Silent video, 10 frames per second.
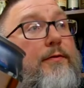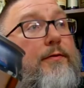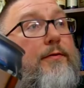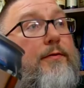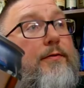Look
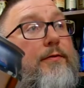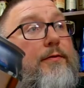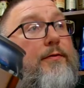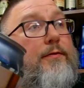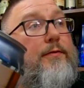at these guys.
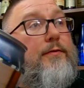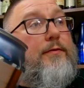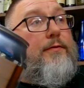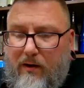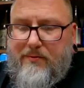Clean cut, a little
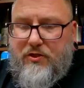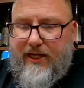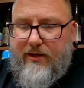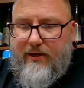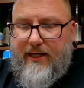barber
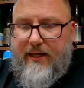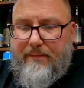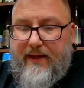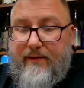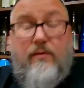chair, India
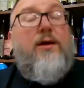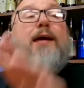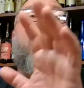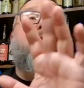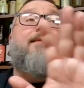Pale Ale.
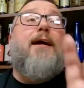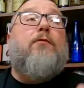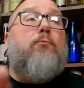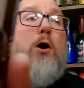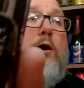It's not
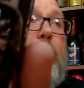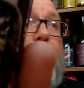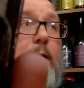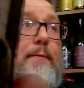a raw India